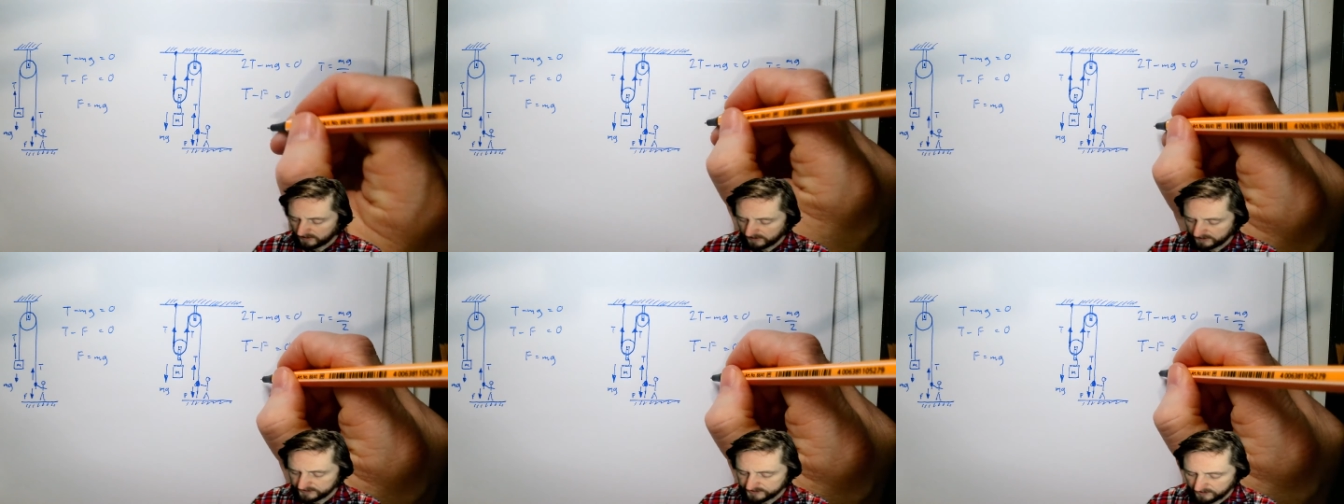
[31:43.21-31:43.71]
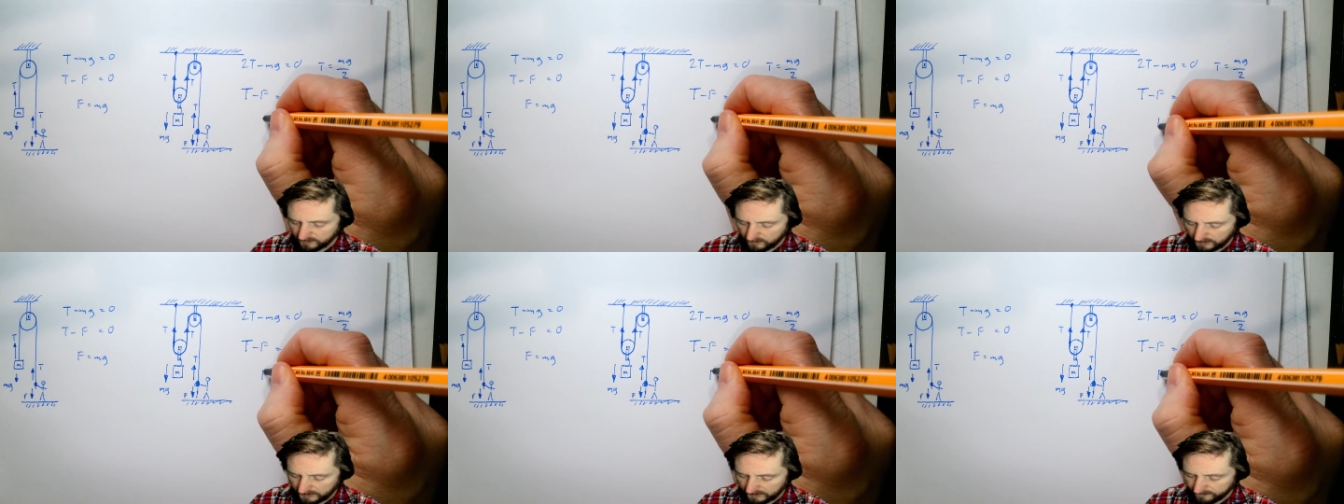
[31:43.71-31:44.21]
And so
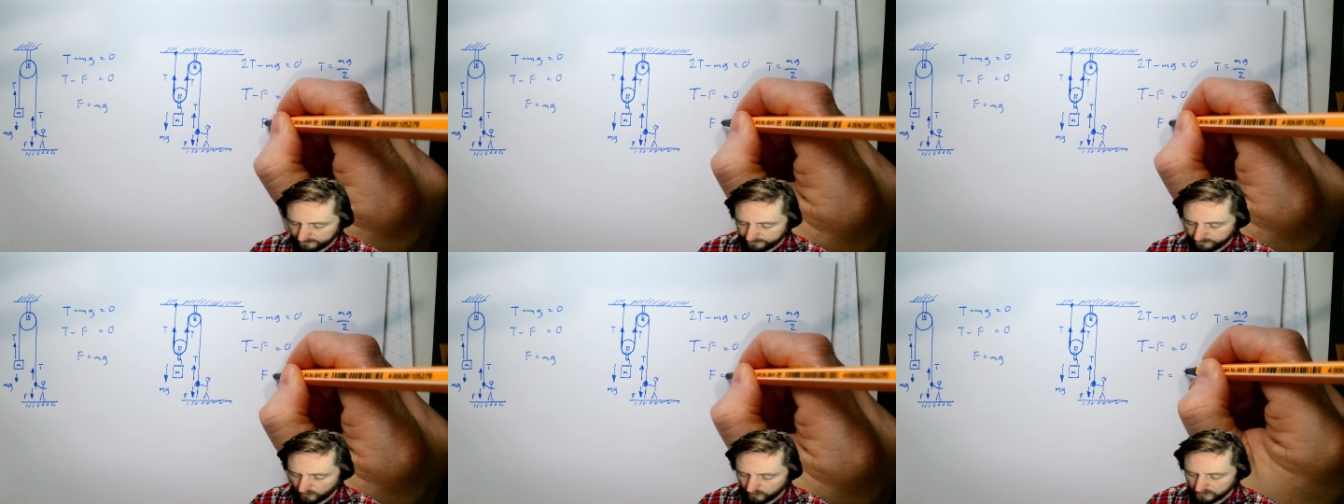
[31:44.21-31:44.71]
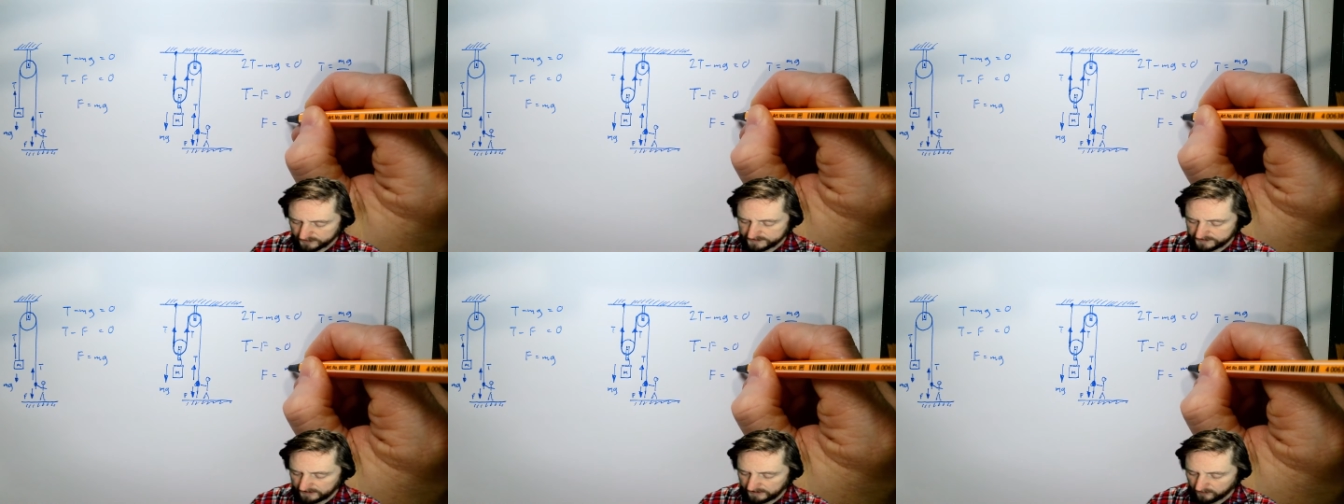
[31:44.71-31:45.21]
our force
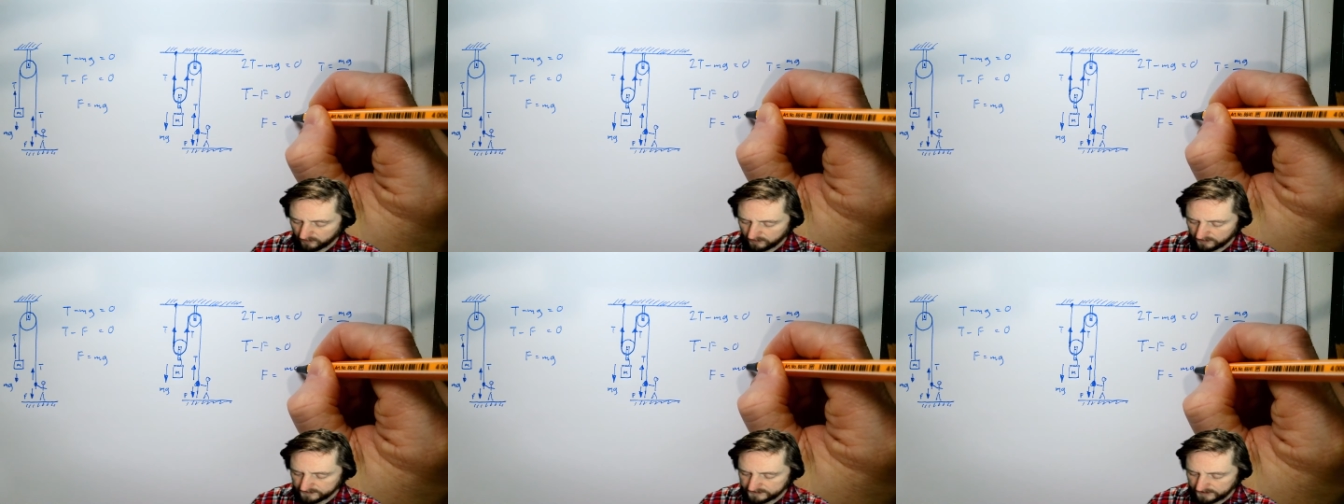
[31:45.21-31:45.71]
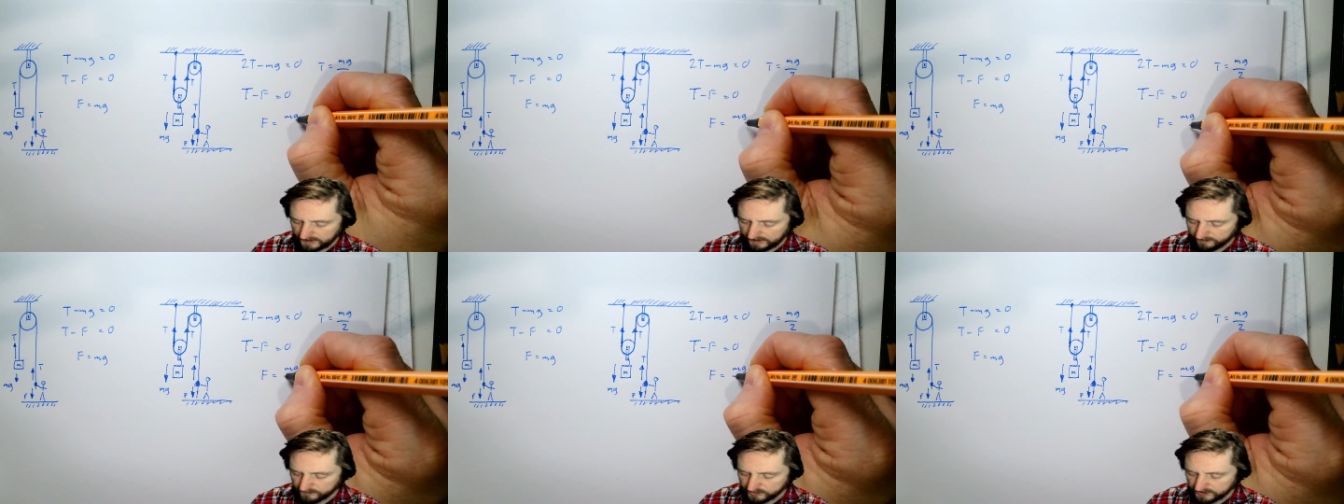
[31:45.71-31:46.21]
equals
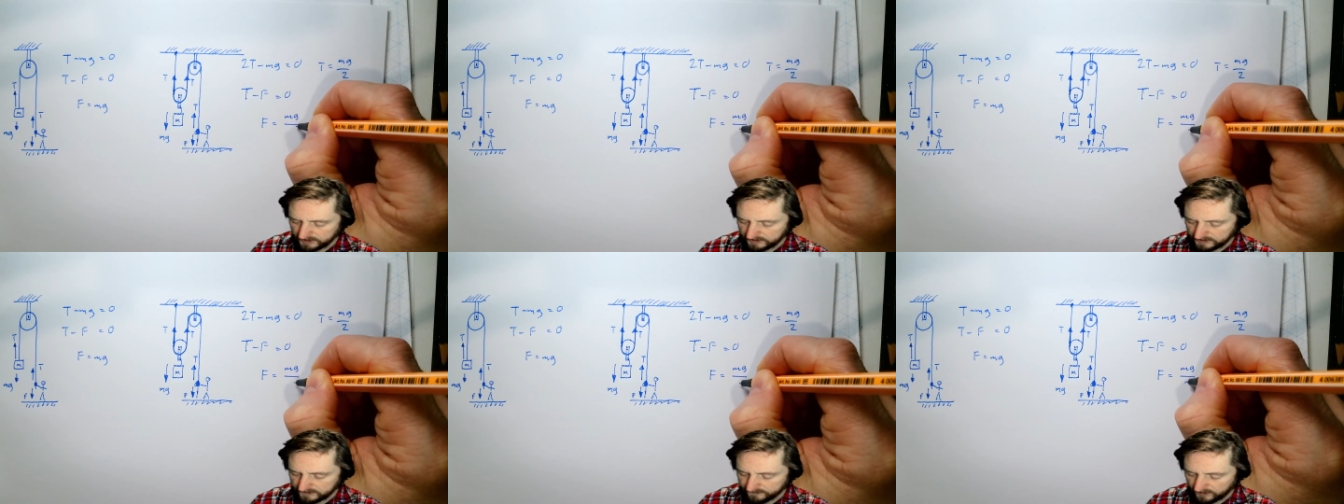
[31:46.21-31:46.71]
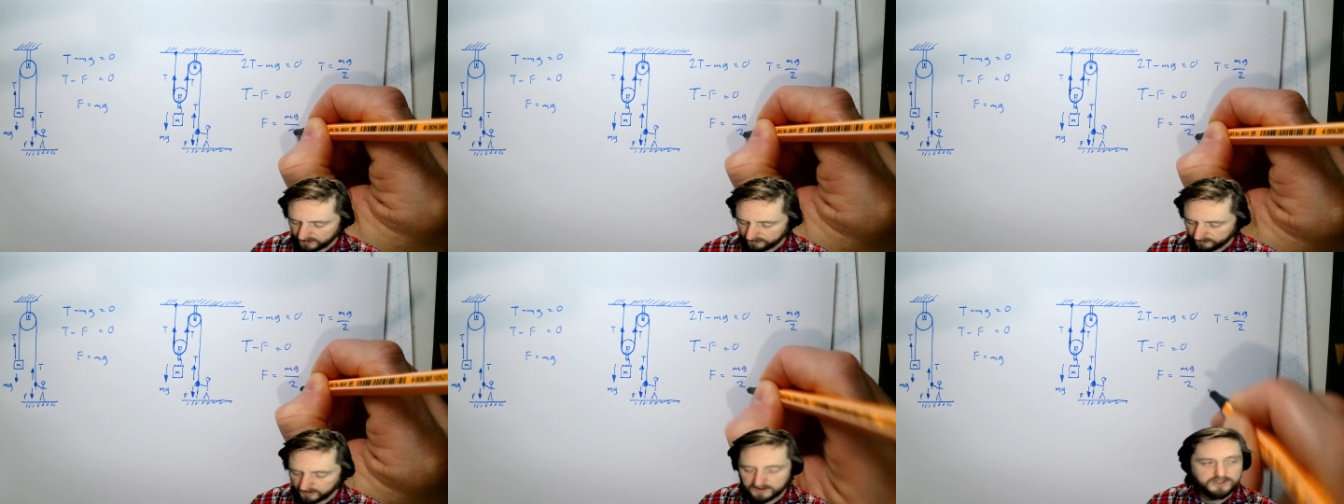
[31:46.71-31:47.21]
mg
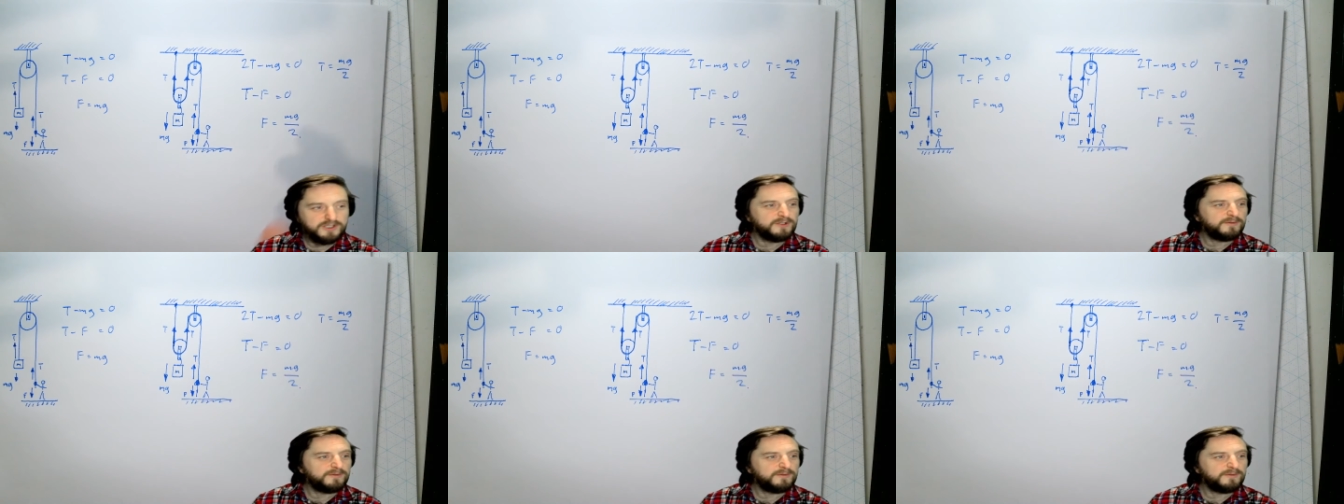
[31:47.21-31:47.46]
divided by 2.